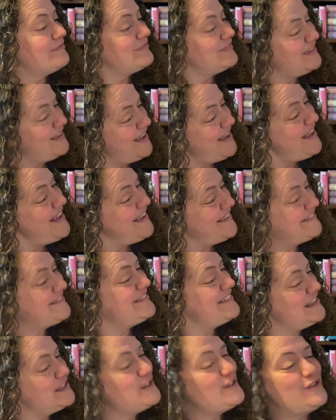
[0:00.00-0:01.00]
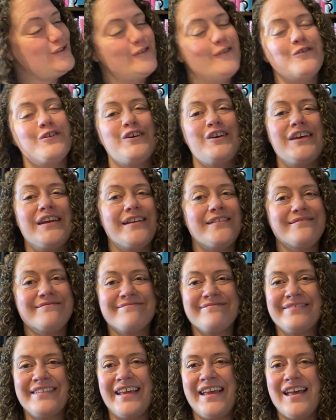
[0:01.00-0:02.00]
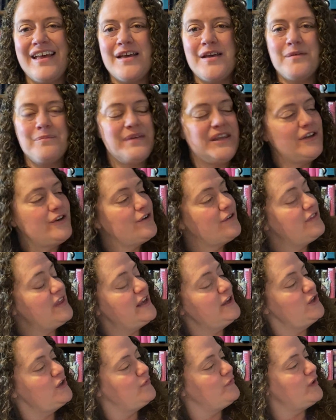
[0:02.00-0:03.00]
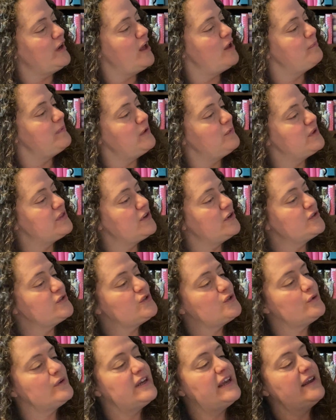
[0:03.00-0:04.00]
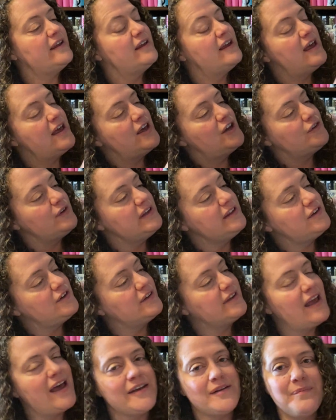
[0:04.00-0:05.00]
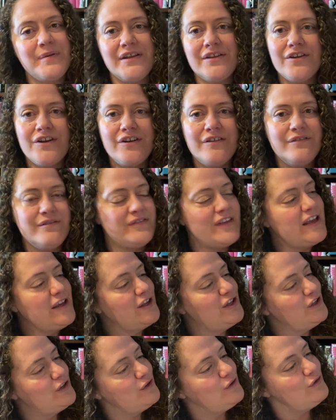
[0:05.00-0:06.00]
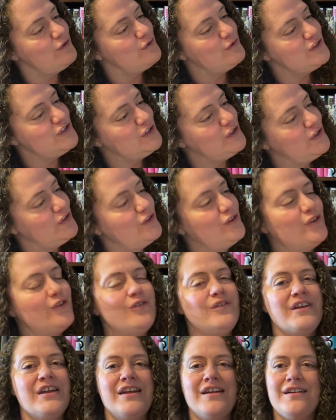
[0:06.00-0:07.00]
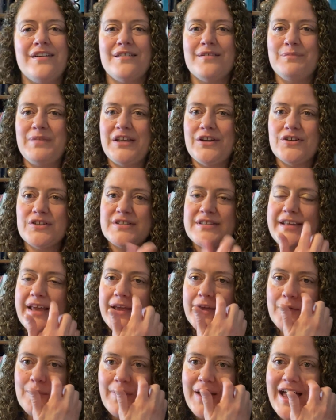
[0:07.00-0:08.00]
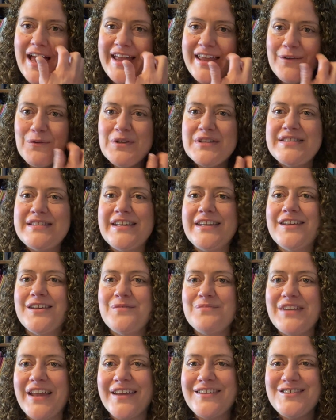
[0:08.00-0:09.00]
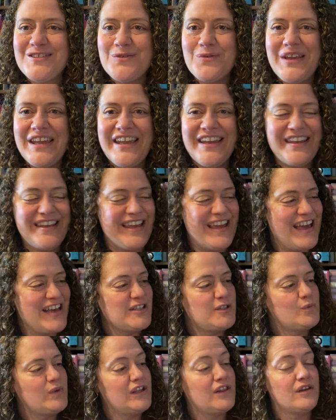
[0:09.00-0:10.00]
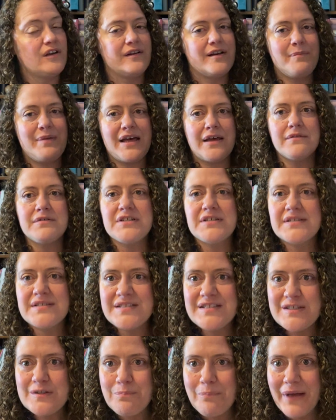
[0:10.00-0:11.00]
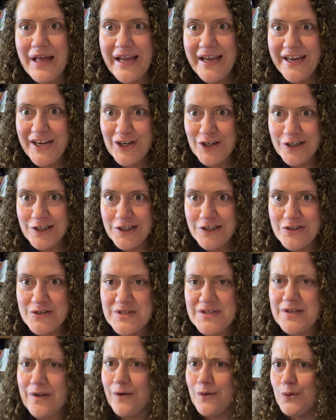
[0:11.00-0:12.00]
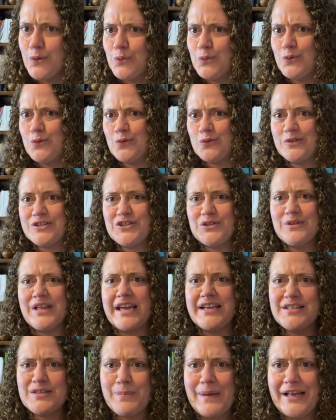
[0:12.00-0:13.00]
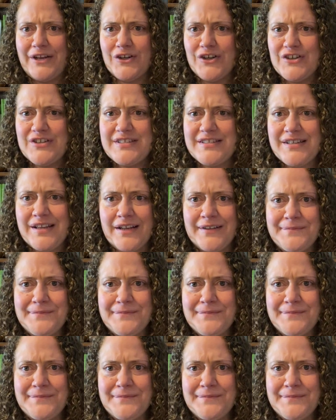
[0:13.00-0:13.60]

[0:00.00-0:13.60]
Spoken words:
Yeah, it's so good. Peter, thank you for helping with our story. Hungry Little Caterpillar, thank you too. Peter's saying goodbye. We'll see him next week as we learn about spiders. Oh, ooh, do you like spiders?